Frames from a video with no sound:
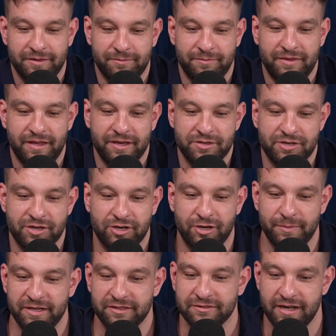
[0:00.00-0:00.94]
they used to
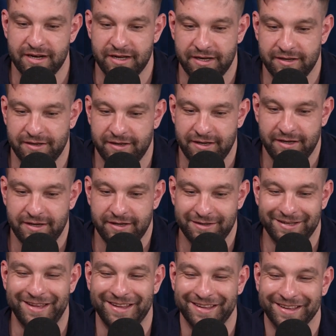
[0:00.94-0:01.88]
call me Lenny.
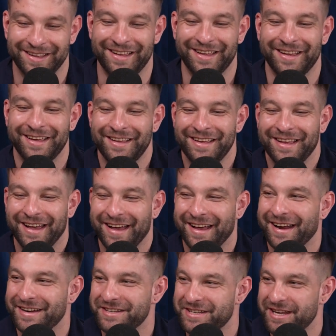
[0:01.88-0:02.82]
And, and
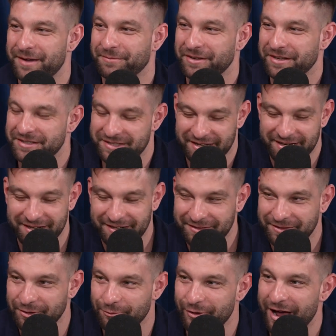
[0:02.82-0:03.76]
I just kept on
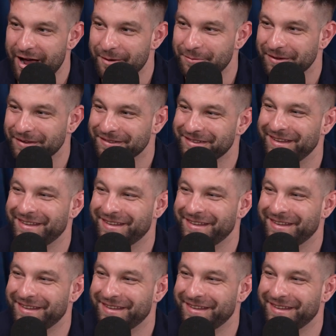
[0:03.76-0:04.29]
saying, the rabbit.